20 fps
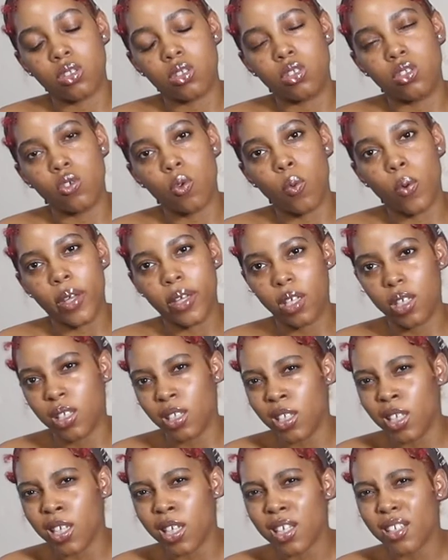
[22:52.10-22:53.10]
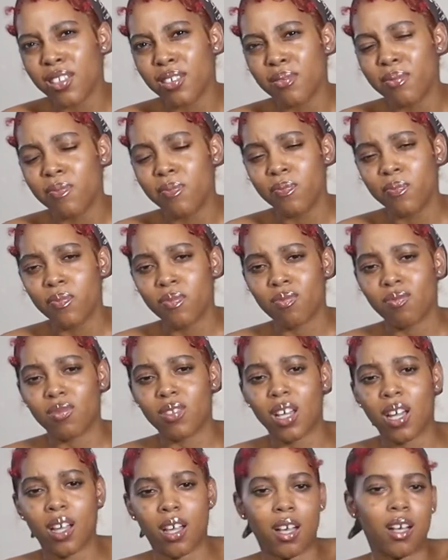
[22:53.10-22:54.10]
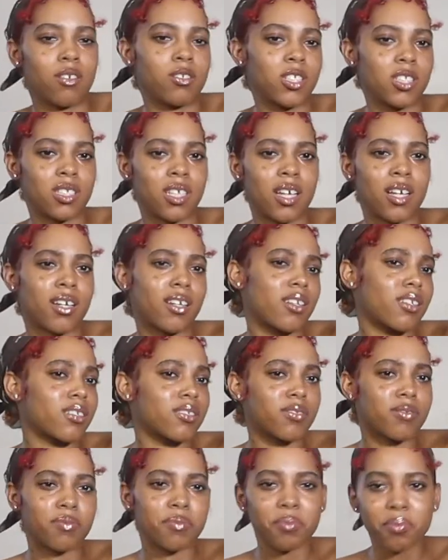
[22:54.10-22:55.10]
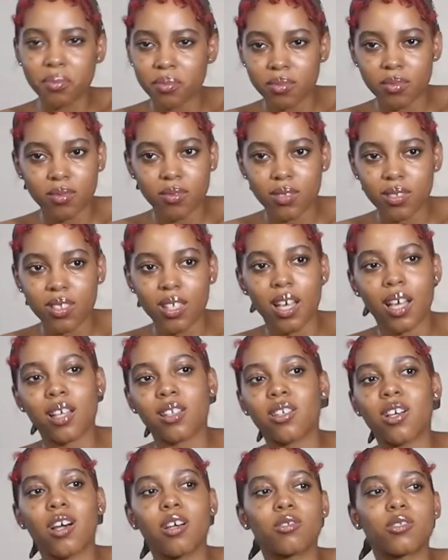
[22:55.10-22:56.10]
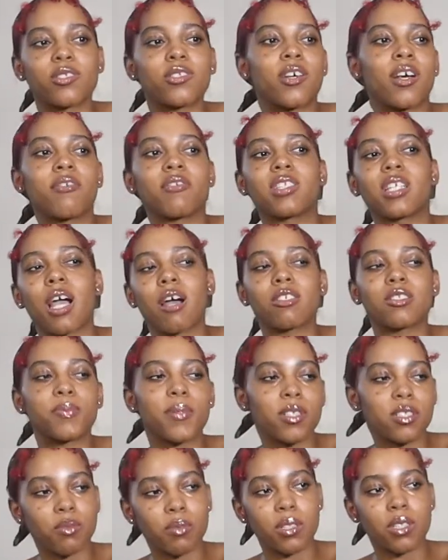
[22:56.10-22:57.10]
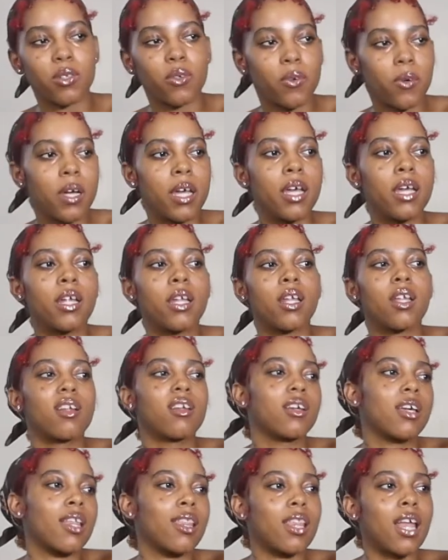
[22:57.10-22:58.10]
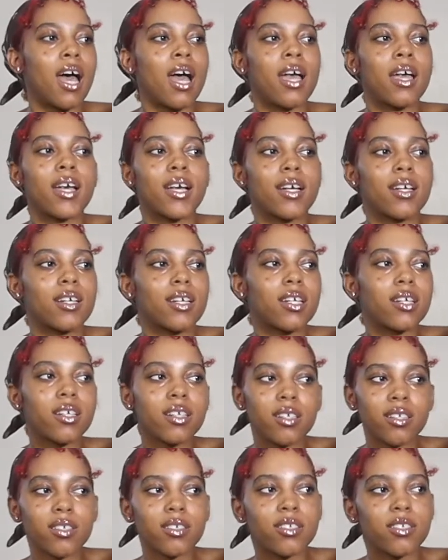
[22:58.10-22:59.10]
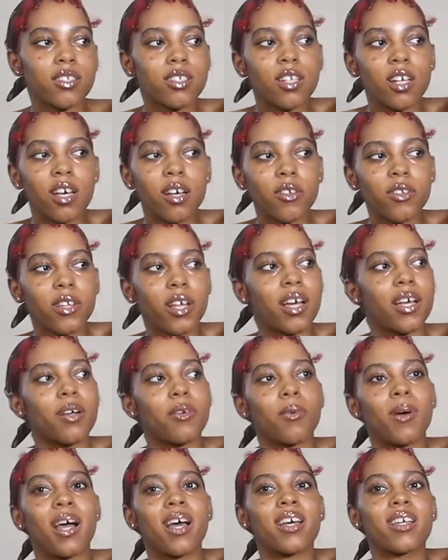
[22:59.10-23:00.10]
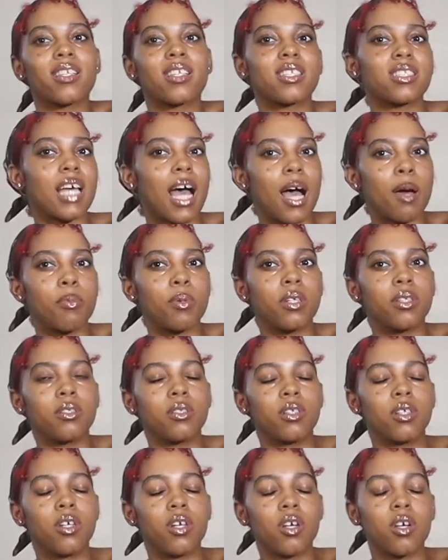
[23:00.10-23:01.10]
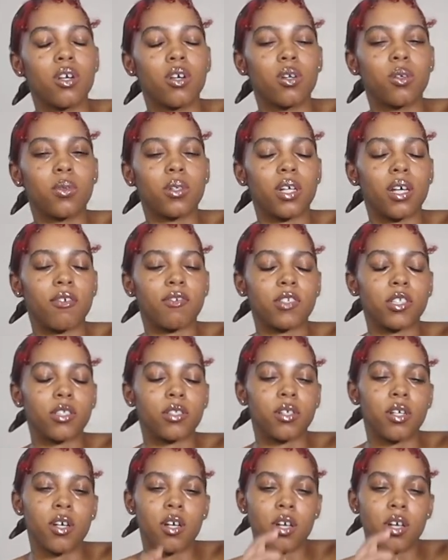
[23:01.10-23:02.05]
doing good. Like, I was like, I thought I was doing everything I was supposed to be doing, and, like, you know, like, why did this happen or whatever.